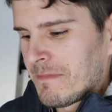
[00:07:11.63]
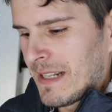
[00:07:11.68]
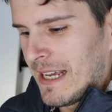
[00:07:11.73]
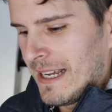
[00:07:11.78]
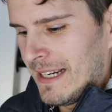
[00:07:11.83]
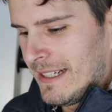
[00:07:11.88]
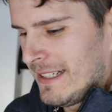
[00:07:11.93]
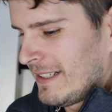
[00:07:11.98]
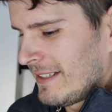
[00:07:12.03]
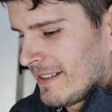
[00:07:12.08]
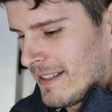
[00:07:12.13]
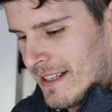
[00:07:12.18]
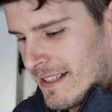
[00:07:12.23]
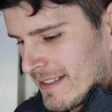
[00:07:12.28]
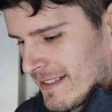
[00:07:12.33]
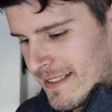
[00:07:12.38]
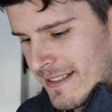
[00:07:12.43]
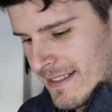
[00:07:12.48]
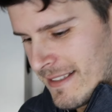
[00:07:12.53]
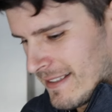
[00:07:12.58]
I don't know.
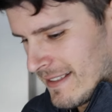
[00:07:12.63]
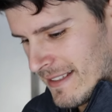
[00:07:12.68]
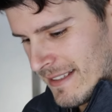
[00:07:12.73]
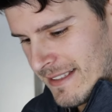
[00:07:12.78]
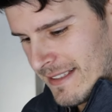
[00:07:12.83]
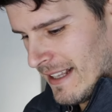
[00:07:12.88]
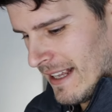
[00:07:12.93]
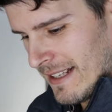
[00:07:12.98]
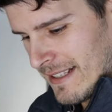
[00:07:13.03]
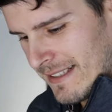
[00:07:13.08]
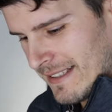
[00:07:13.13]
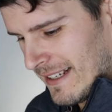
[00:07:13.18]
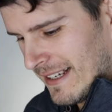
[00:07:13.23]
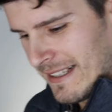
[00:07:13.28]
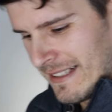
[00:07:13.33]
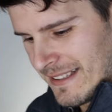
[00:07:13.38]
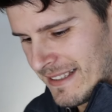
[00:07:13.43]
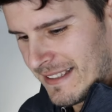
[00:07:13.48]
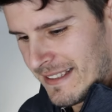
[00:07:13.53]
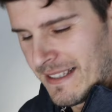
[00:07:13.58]
That's that's
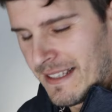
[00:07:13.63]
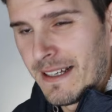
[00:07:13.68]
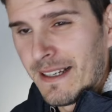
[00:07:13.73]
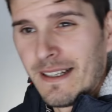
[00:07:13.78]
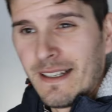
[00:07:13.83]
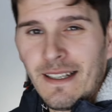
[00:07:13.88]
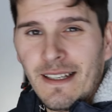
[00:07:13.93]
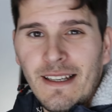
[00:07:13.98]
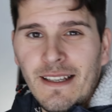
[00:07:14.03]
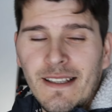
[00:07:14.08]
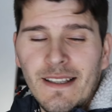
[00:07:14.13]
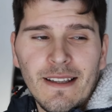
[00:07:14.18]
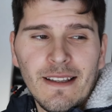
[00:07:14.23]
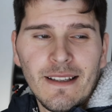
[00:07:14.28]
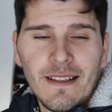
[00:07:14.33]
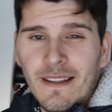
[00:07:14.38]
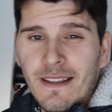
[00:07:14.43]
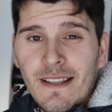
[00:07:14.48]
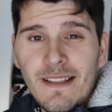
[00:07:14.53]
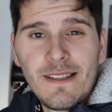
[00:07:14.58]
it.
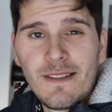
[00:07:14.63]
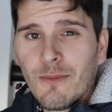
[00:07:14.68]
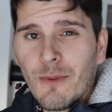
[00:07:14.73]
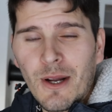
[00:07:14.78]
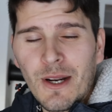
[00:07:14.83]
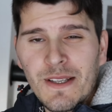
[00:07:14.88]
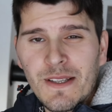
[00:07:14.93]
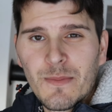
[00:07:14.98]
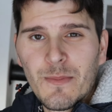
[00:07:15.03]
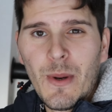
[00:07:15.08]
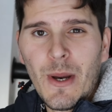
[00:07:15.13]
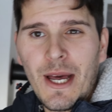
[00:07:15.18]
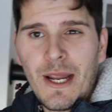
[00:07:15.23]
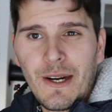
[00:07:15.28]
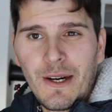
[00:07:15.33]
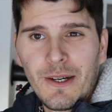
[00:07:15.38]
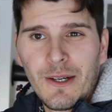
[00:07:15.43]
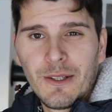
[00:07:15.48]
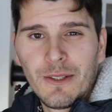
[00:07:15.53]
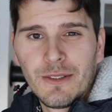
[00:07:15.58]
The, this one is
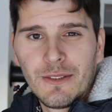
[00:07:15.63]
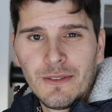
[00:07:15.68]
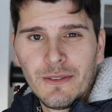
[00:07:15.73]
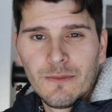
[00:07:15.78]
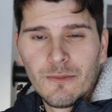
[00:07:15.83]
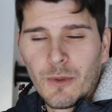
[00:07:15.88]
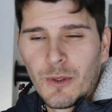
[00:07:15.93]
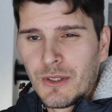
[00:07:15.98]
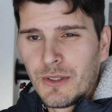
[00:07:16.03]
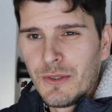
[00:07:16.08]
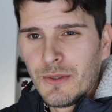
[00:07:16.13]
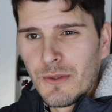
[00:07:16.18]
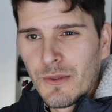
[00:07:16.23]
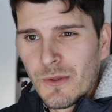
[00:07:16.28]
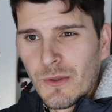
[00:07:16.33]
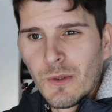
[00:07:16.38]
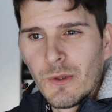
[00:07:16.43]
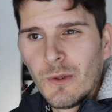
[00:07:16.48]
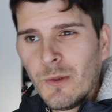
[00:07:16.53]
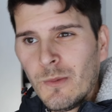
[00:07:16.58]
better on when you
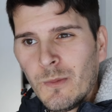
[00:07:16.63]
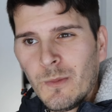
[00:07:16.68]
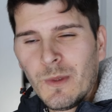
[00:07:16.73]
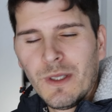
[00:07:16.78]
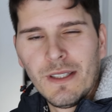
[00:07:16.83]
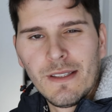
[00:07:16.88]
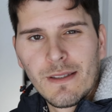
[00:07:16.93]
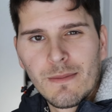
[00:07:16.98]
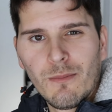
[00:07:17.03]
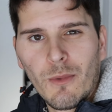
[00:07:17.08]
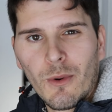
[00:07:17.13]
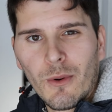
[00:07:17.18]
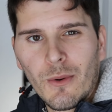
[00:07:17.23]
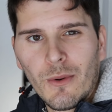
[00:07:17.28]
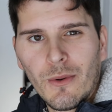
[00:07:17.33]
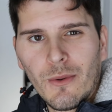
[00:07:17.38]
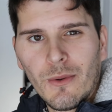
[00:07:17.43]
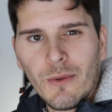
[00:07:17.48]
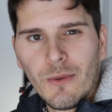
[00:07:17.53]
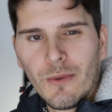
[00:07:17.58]
zoom. It's
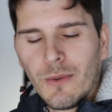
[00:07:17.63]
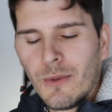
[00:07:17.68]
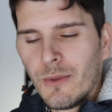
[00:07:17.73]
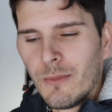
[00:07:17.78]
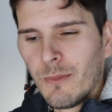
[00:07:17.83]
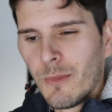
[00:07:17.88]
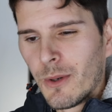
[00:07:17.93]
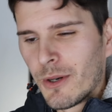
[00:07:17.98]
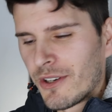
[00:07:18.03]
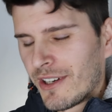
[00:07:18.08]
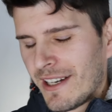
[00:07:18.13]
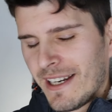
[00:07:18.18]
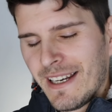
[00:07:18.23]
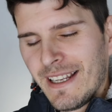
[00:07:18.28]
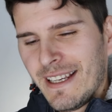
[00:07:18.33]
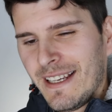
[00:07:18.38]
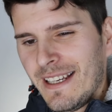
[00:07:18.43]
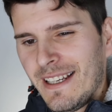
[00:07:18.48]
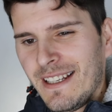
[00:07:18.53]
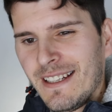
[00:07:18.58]
more more
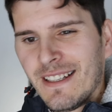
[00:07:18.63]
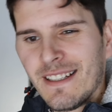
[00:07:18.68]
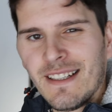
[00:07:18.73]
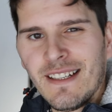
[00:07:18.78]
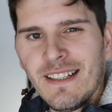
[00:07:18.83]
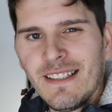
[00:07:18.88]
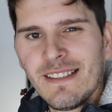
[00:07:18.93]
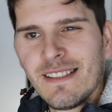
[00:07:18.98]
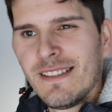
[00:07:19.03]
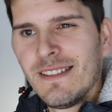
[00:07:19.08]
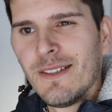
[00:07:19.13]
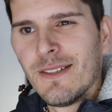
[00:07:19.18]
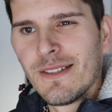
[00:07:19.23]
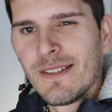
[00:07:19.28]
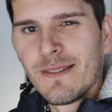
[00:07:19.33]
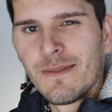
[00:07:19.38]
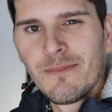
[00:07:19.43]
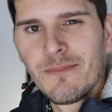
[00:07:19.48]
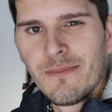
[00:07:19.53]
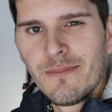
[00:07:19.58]
clean and it's
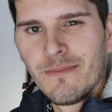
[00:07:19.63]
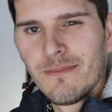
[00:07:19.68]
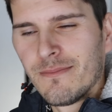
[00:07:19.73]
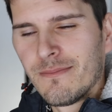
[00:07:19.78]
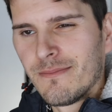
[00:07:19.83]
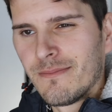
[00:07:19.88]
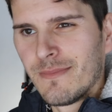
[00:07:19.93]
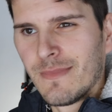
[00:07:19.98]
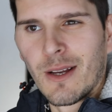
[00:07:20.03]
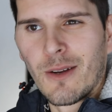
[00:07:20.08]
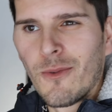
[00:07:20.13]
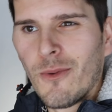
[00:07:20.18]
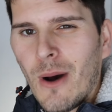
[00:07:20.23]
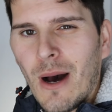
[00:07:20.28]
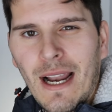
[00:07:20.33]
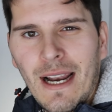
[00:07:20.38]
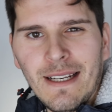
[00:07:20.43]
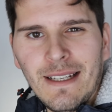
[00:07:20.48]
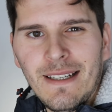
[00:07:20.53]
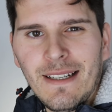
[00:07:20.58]
just the
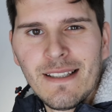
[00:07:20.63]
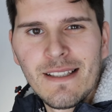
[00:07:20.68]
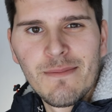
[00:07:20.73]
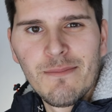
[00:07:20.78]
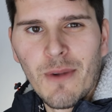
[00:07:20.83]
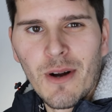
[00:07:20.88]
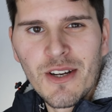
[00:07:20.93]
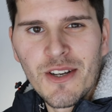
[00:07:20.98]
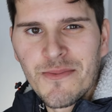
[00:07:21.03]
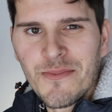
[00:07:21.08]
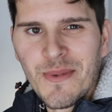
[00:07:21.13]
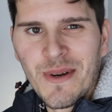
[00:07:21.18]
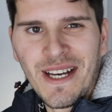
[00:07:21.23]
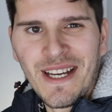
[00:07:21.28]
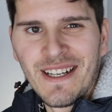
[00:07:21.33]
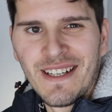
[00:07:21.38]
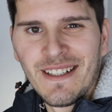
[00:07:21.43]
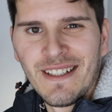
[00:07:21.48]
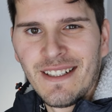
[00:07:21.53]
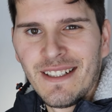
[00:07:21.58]
quality is much
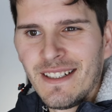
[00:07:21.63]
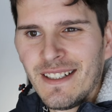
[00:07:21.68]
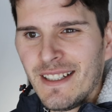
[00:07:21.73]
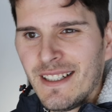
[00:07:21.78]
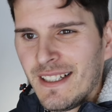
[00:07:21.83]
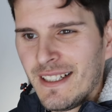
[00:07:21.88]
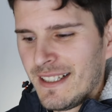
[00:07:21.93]
better.